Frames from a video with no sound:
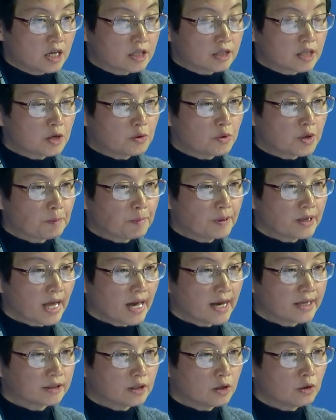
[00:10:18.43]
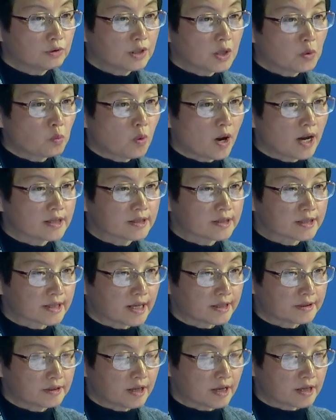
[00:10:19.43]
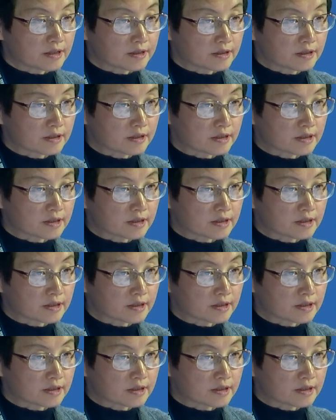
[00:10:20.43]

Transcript: they replied only one sentence,